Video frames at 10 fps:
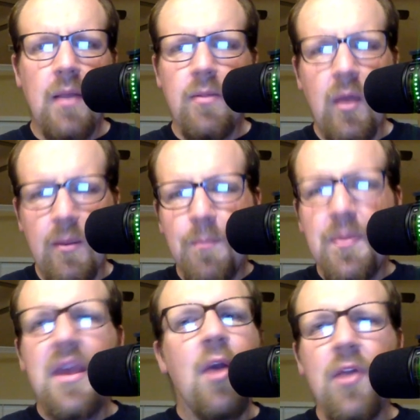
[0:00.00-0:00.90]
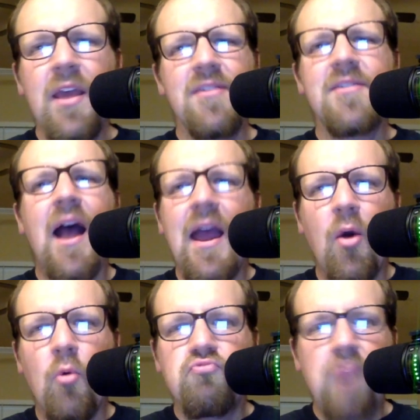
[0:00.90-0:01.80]
like P.O.D.
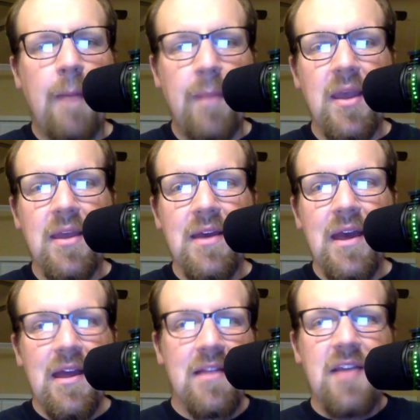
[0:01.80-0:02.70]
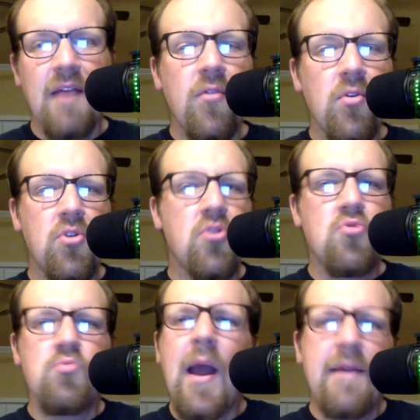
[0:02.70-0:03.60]
style rapping, Devil
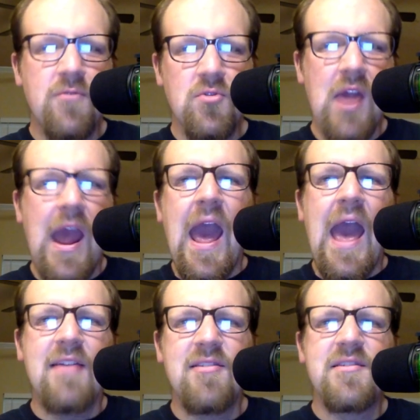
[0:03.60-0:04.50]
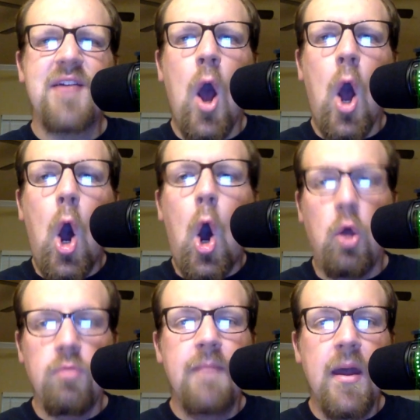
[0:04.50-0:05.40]
Driver-esque
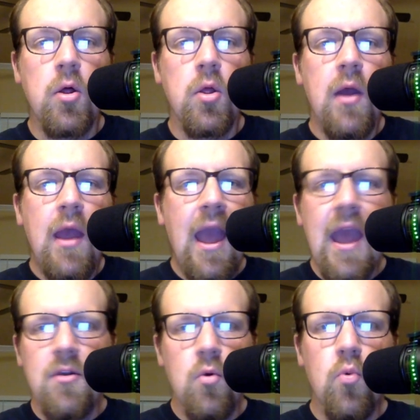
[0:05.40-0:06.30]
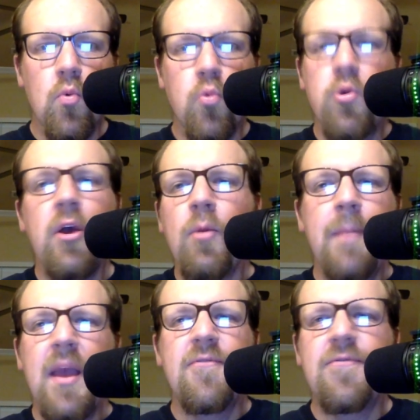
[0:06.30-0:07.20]
alt metal, and Real
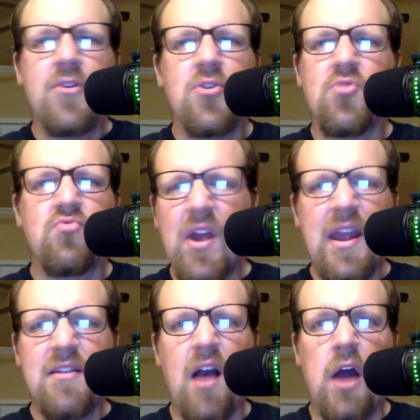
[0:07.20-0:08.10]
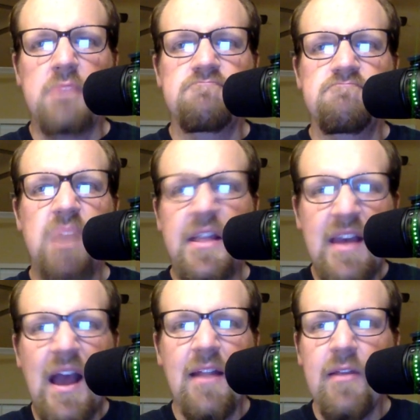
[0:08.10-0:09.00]
Big Fish's reggaeton. That's
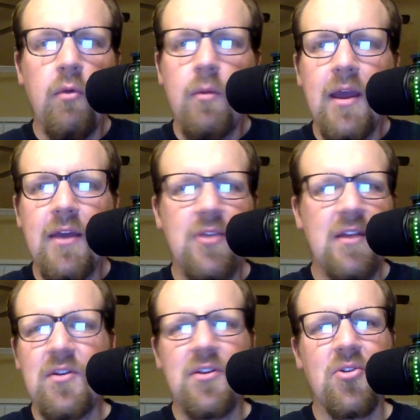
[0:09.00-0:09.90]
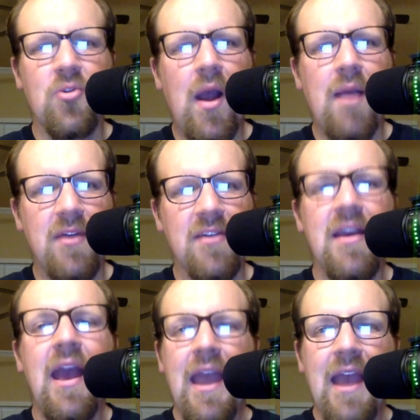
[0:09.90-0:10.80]
kind of the only way I could think of to describe this.
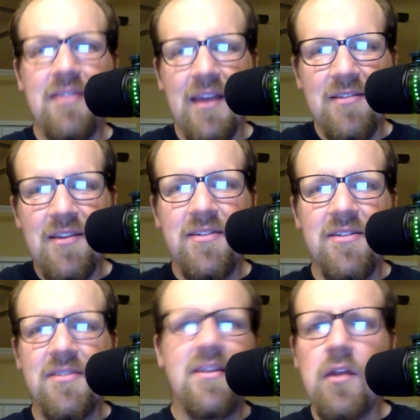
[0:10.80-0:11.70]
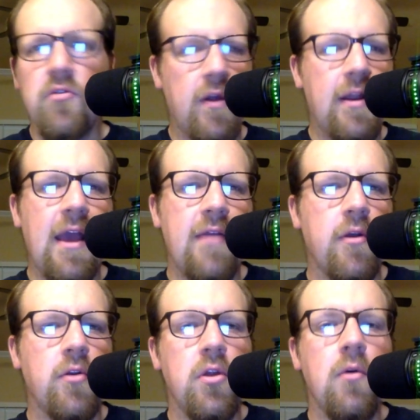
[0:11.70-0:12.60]
Yes, it's Skindred and
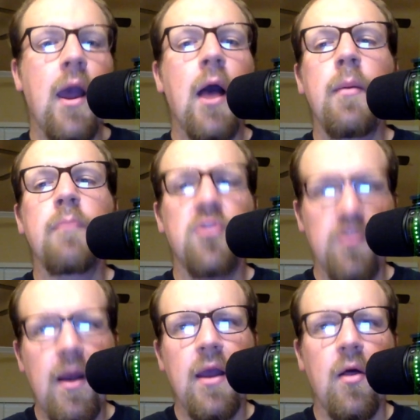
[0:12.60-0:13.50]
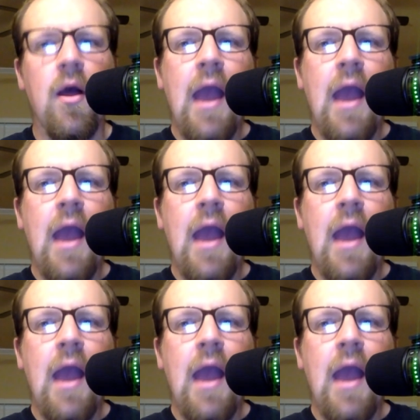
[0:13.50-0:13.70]
their new album Smile,